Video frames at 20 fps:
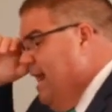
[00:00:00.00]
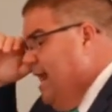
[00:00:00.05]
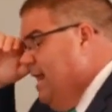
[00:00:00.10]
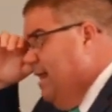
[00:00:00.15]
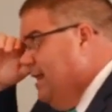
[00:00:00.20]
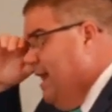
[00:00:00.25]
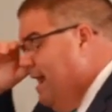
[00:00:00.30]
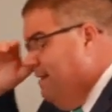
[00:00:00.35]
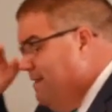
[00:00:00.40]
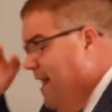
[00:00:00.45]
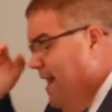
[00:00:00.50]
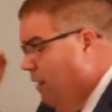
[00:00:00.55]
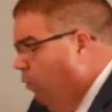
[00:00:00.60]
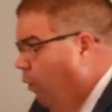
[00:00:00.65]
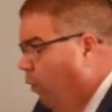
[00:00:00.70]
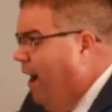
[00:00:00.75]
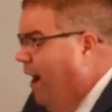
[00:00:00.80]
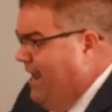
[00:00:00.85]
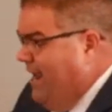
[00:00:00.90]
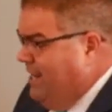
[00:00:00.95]
that, that
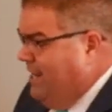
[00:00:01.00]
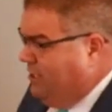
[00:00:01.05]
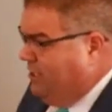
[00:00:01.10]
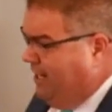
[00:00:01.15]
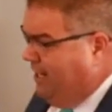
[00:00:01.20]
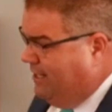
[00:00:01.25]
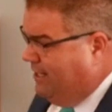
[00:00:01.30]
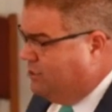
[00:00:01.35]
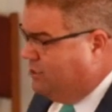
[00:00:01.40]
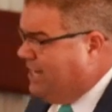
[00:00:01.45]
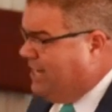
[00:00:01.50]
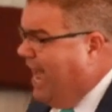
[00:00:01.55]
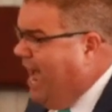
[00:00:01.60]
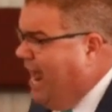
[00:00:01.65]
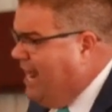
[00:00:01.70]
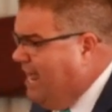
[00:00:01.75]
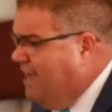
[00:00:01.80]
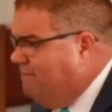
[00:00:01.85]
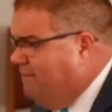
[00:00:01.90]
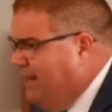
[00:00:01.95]
what is it inside
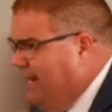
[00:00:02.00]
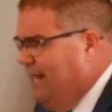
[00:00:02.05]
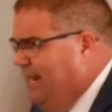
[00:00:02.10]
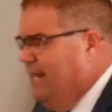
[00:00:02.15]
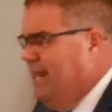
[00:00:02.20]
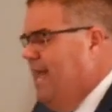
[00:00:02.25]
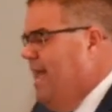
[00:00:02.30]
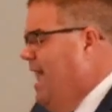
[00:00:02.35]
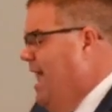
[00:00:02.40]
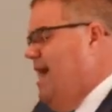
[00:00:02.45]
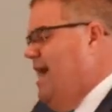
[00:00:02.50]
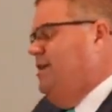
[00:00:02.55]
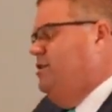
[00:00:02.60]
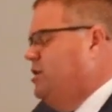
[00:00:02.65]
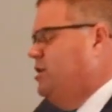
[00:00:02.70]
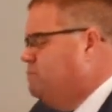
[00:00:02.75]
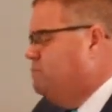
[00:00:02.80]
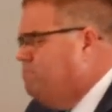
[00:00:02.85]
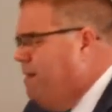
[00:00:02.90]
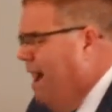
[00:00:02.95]
of it? And it
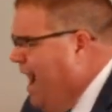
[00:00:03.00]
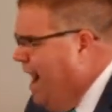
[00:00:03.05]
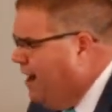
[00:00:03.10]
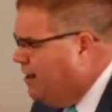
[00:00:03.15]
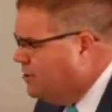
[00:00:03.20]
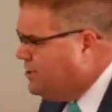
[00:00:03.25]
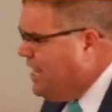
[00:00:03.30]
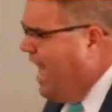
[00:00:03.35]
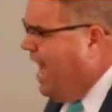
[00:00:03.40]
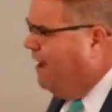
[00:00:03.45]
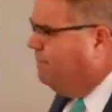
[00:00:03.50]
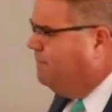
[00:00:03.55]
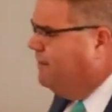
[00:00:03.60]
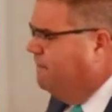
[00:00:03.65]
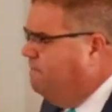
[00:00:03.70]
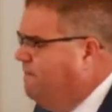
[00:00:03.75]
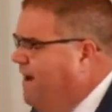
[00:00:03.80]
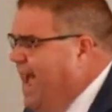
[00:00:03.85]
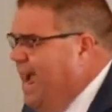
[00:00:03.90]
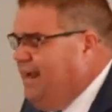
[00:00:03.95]
just bears out the
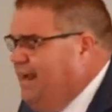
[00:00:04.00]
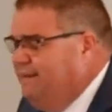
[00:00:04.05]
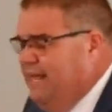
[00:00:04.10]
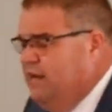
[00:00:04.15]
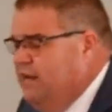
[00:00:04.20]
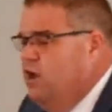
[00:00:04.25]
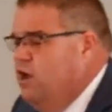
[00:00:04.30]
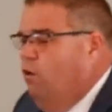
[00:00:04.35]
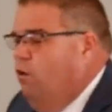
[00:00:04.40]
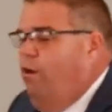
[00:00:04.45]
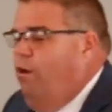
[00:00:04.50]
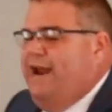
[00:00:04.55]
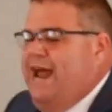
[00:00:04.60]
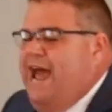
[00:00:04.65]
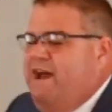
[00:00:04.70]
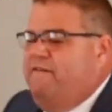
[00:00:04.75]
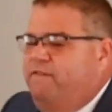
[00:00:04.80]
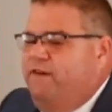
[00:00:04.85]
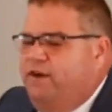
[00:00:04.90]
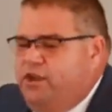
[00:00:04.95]
fact that
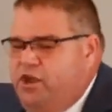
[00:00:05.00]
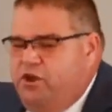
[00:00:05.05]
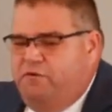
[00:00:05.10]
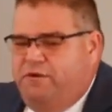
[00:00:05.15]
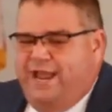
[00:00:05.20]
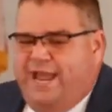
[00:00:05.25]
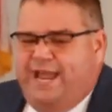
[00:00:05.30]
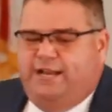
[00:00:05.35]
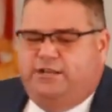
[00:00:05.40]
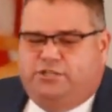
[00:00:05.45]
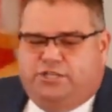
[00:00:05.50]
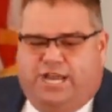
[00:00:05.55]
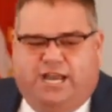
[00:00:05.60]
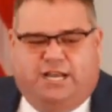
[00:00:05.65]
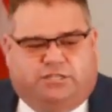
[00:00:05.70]
whatever you need Jesus